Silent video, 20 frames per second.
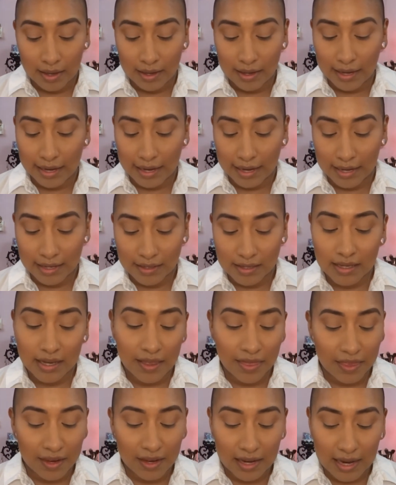And
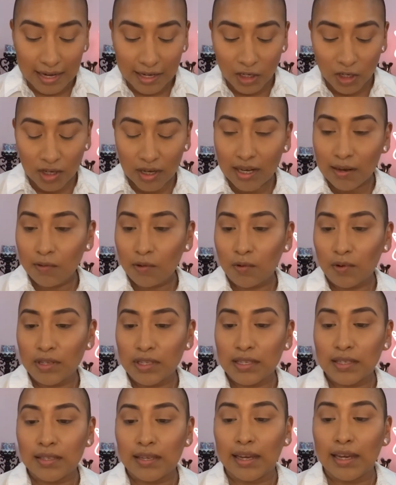the next shade I'm going
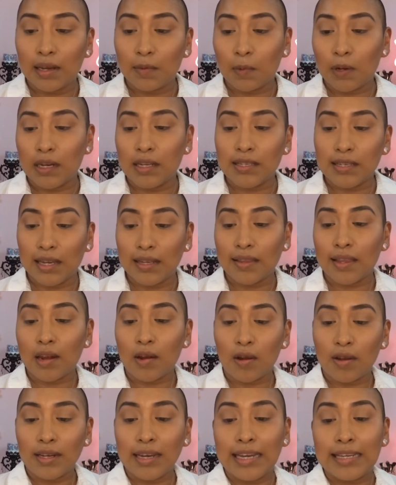to take, and I'm going to take
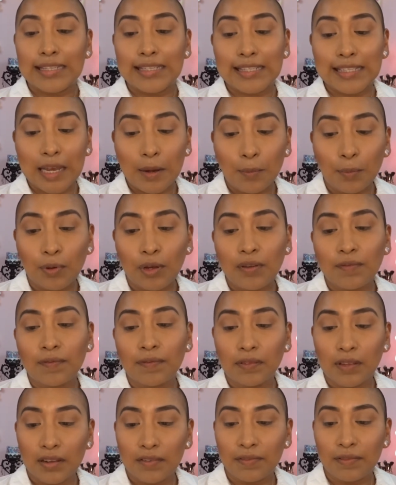that on a separate
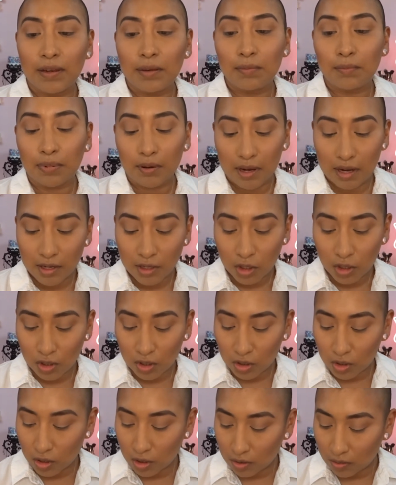fluffy
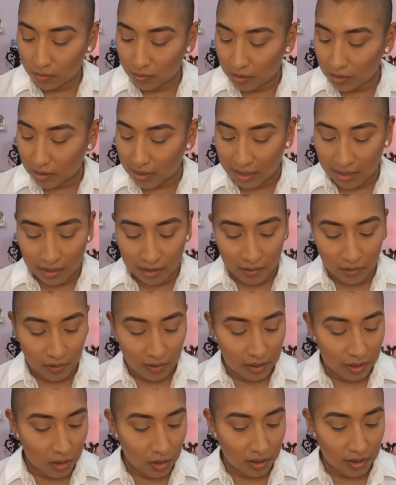brush, which I
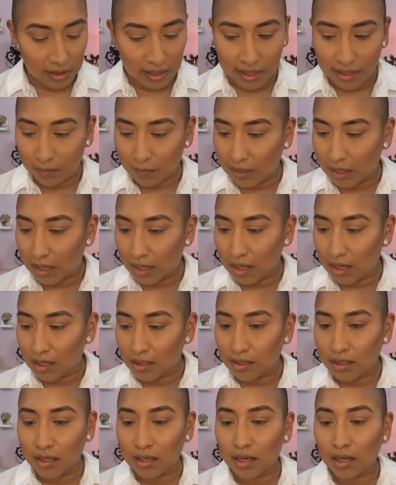literally just had in my
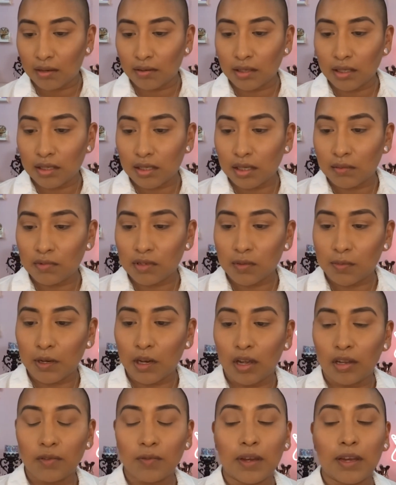hand and now it's
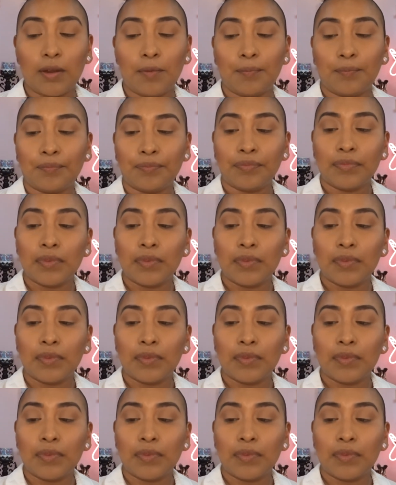right here.